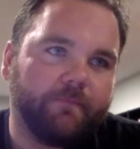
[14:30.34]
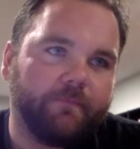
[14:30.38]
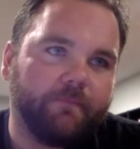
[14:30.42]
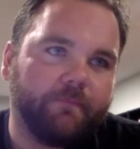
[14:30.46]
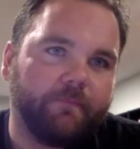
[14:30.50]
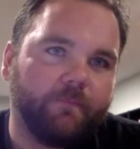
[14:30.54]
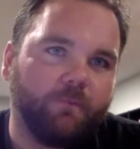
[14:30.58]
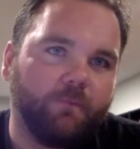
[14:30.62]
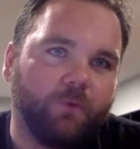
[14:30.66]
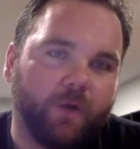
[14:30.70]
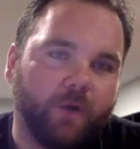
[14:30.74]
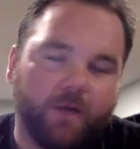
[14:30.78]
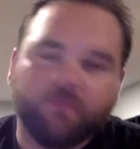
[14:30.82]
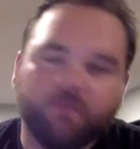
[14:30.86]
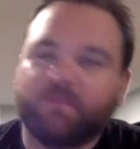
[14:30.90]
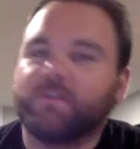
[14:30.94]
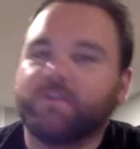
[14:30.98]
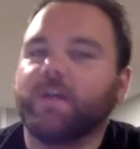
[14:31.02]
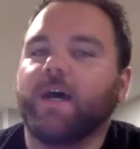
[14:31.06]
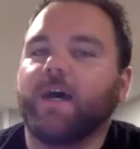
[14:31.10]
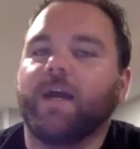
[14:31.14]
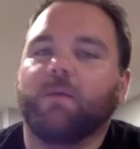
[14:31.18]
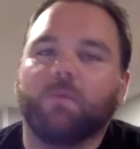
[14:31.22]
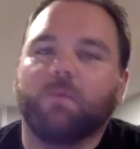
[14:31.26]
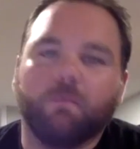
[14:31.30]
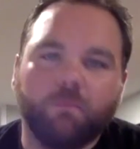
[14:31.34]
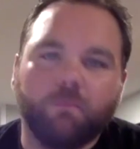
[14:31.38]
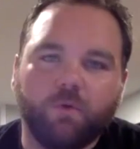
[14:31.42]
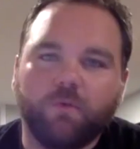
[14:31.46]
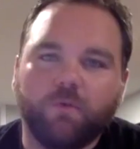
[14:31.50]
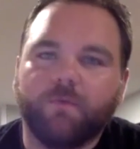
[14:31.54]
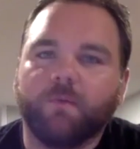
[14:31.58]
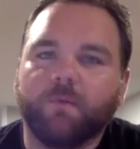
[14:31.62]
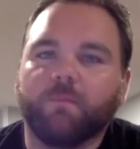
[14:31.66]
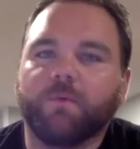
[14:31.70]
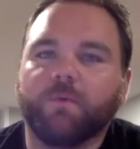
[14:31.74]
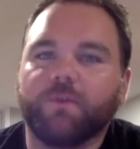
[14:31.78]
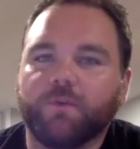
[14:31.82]
we're outside, we're
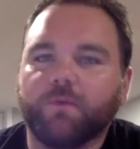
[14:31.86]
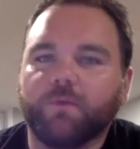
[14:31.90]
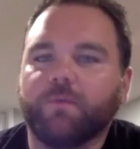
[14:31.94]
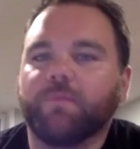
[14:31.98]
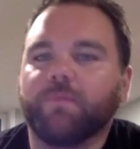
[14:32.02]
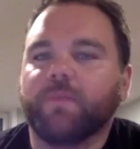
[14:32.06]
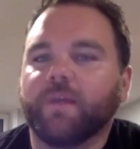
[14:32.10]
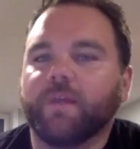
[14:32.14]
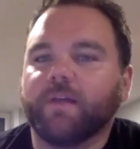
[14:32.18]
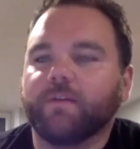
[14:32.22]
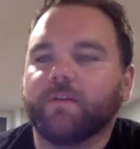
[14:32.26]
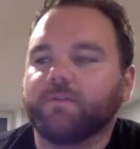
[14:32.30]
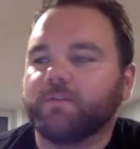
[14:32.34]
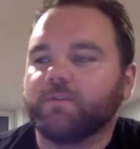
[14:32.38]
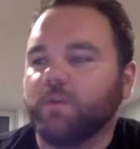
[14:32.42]
moving, we're doing things.